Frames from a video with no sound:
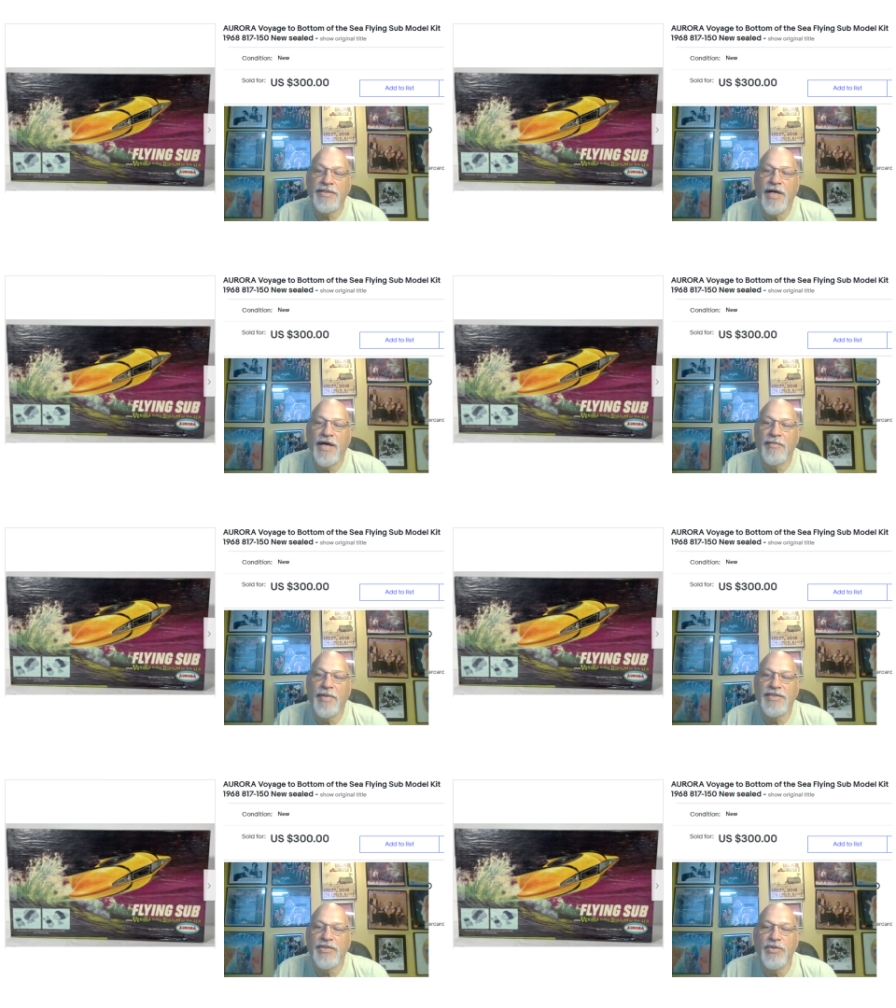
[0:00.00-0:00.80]
priced
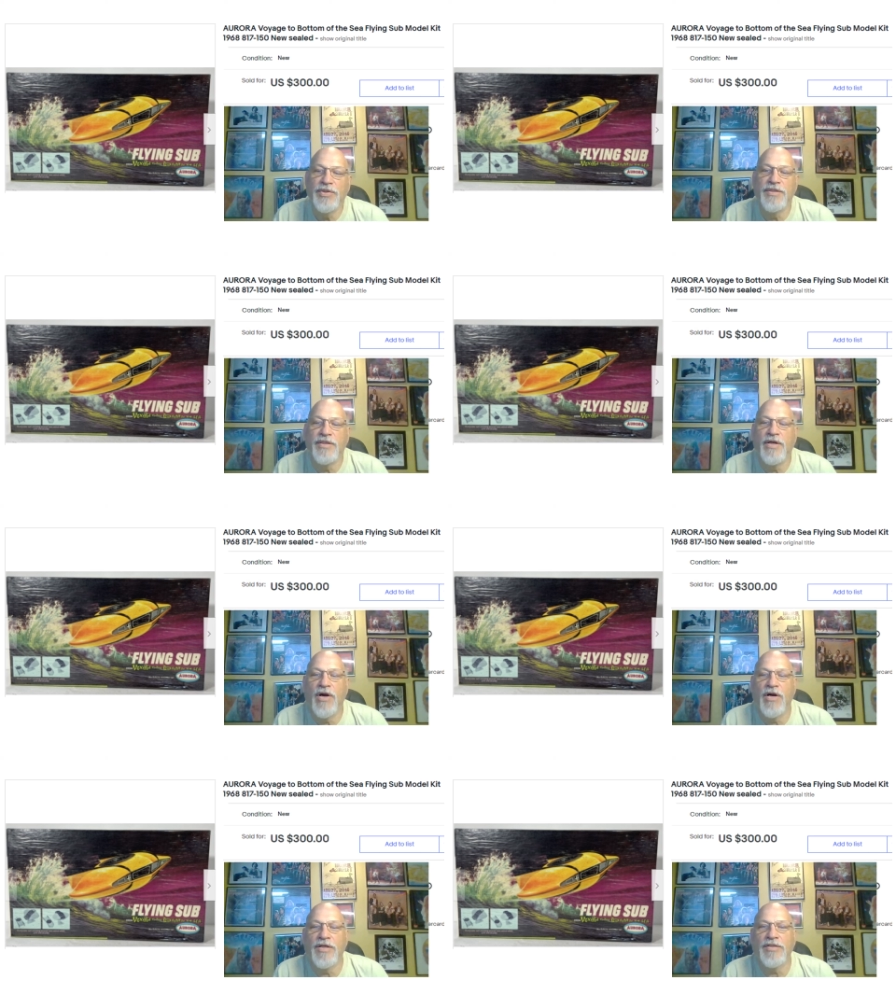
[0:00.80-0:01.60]
item I sold in
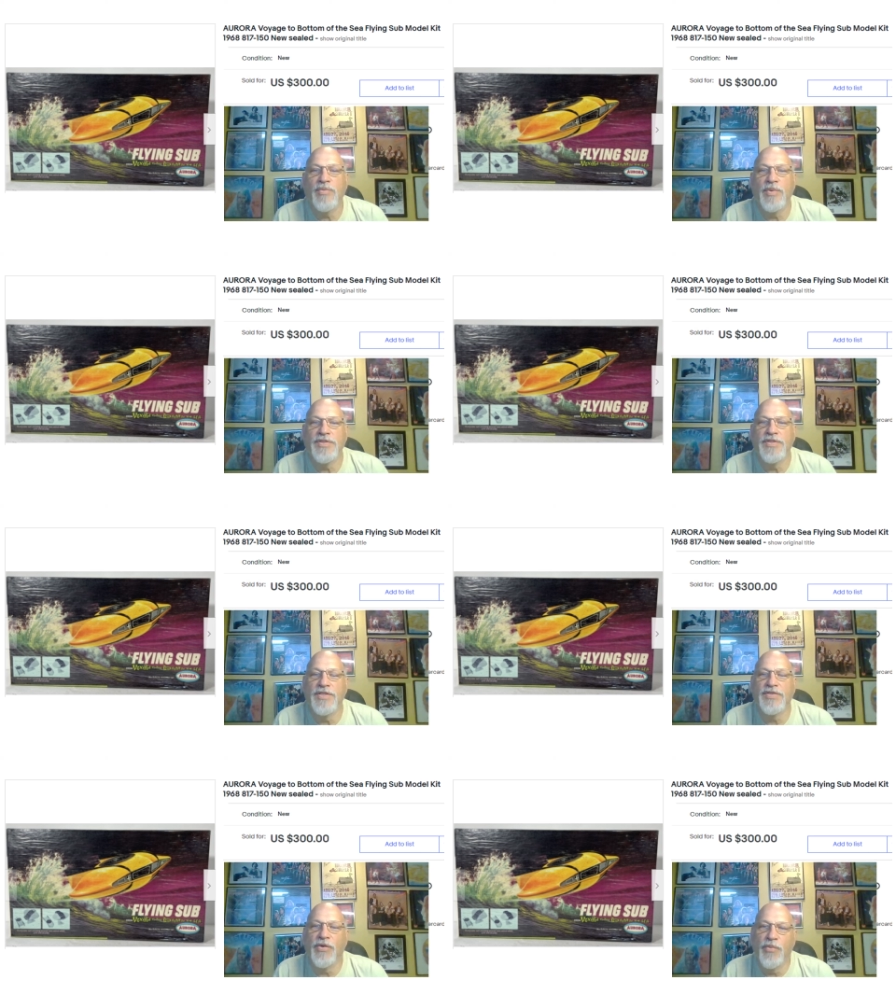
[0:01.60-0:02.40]
August was
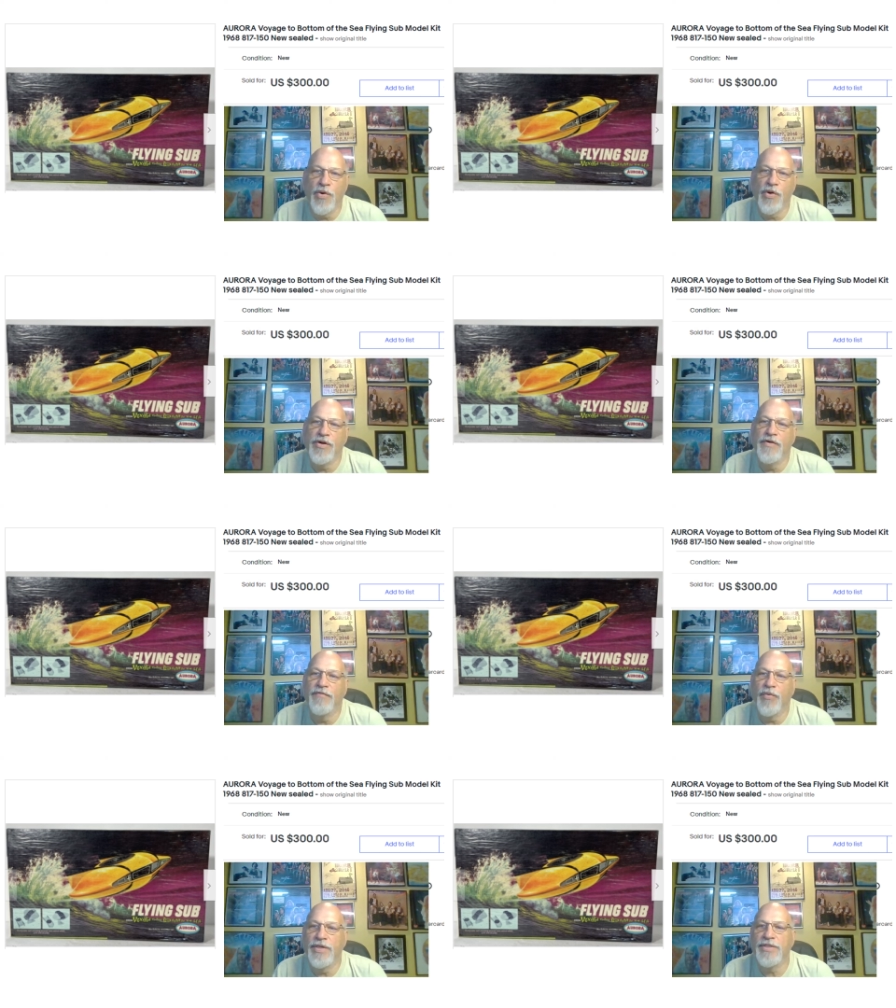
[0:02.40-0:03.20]
this Aurora
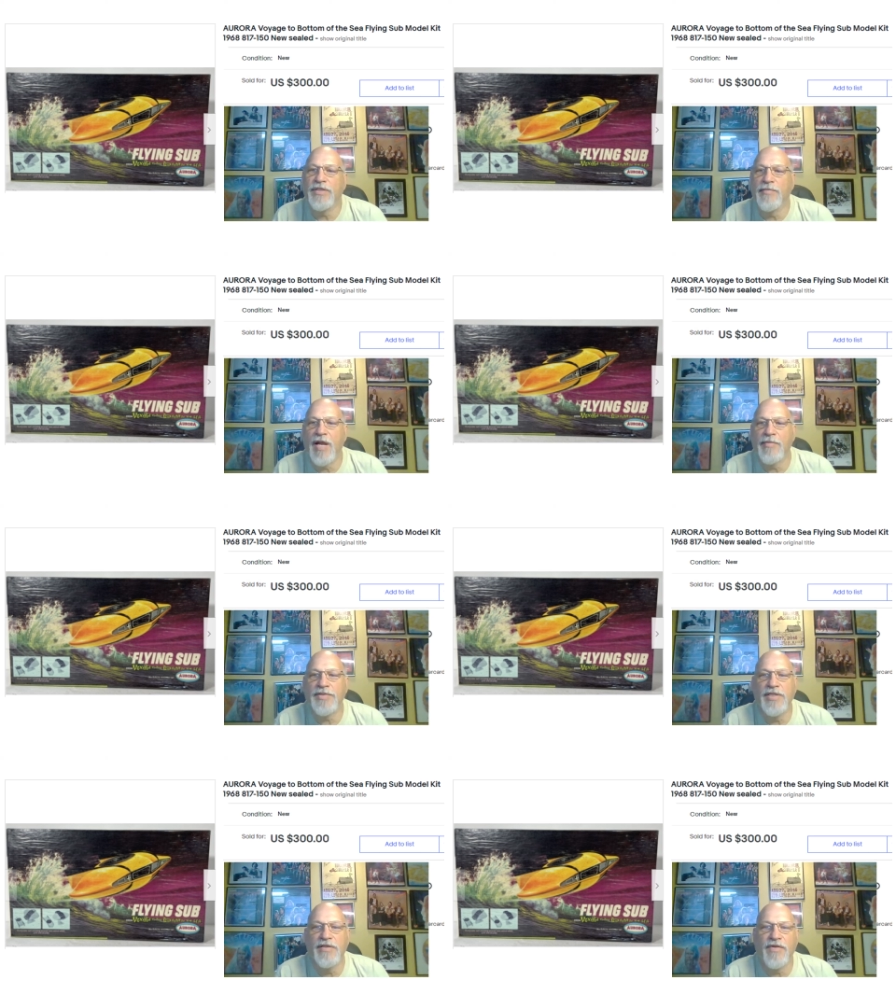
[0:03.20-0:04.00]
Voyage to the Bottom of
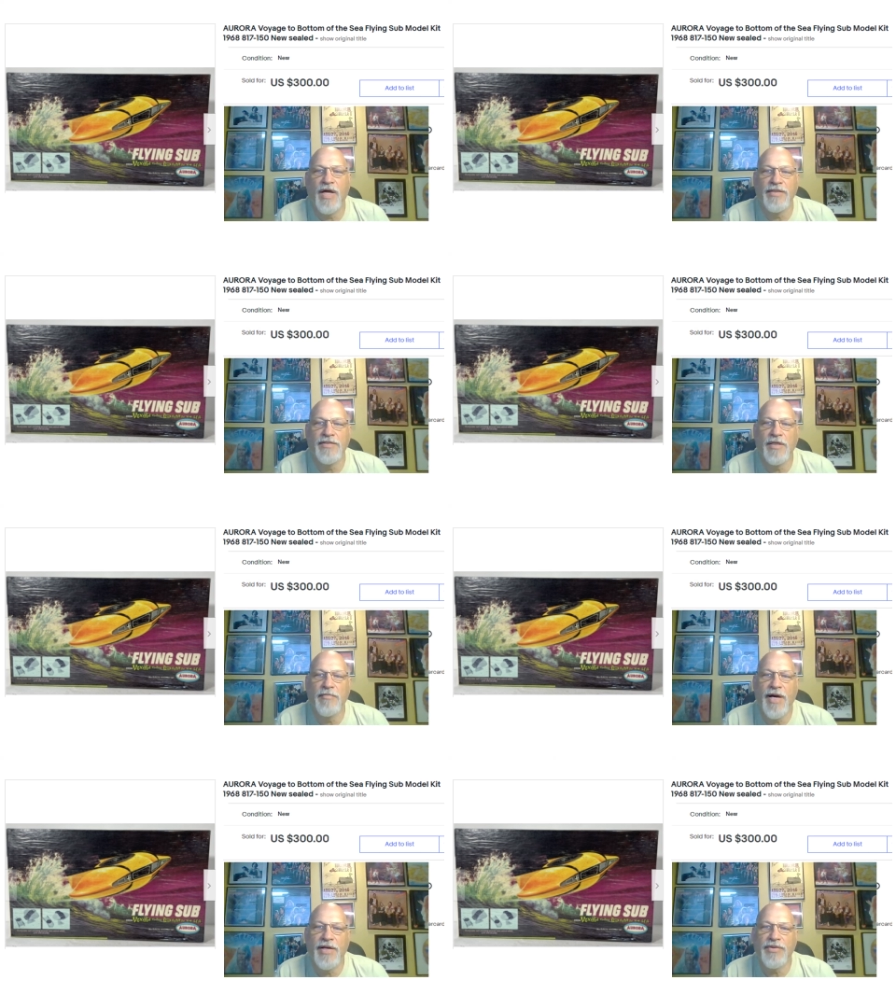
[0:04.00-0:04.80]
the Sea Flying
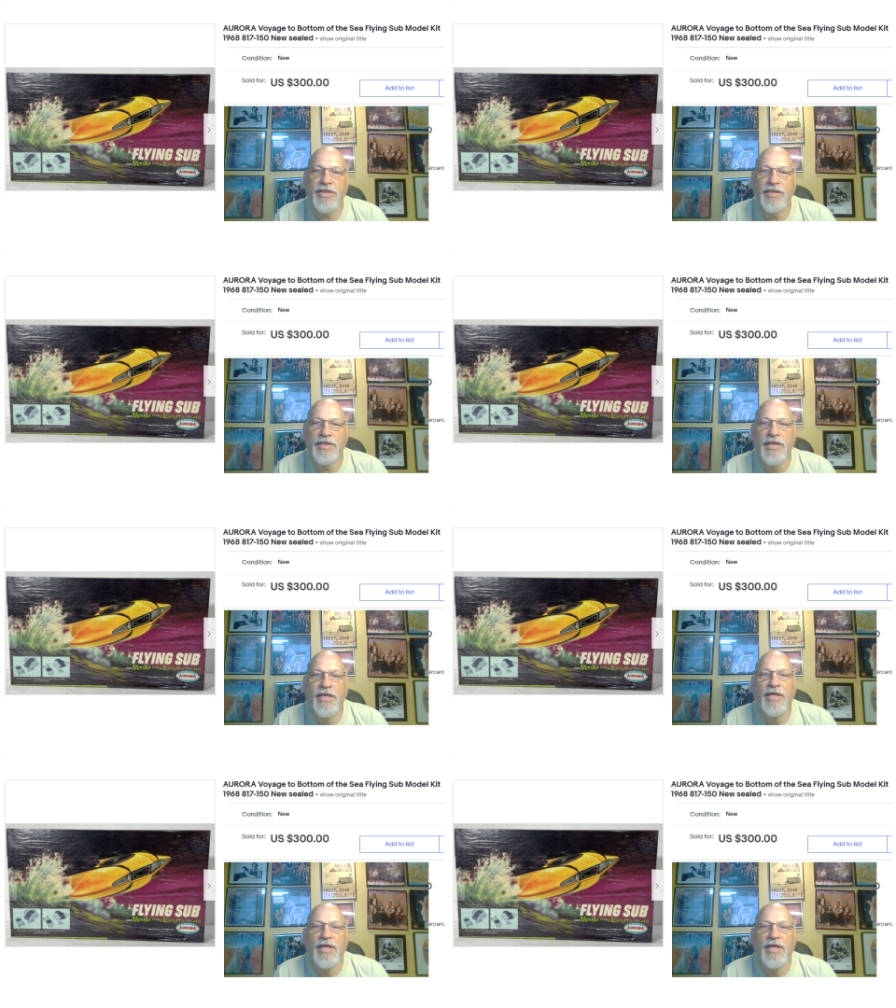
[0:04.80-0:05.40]
Sub model kit.